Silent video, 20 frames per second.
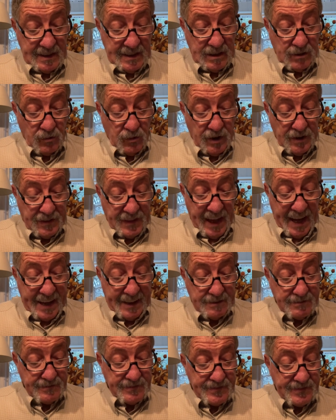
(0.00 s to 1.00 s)
With
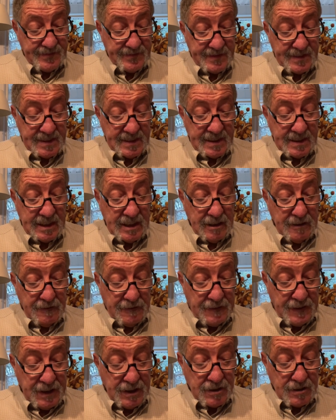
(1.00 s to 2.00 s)
that,
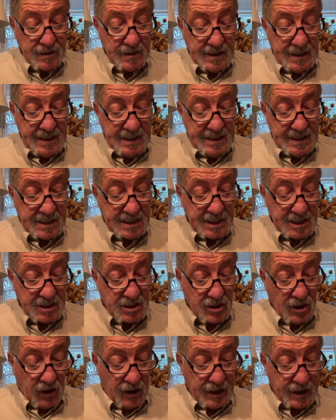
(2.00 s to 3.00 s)
fear is a
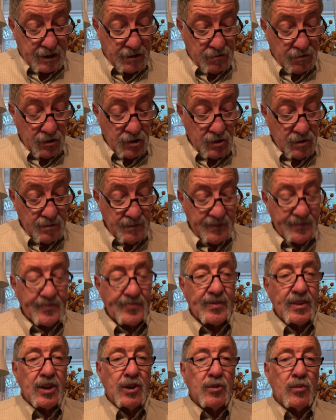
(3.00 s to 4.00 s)
dark room
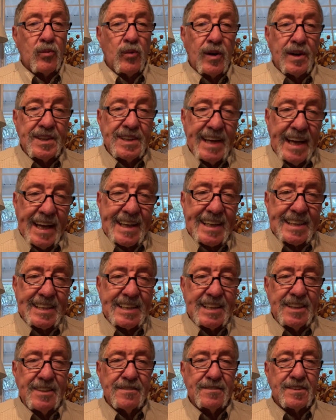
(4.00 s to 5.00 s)
where
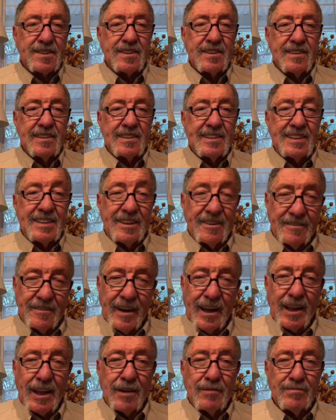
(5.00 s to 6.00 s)
negatives
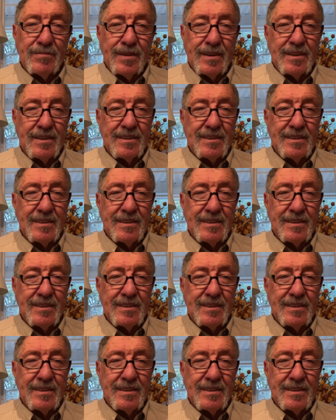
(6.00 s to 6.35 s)
develop.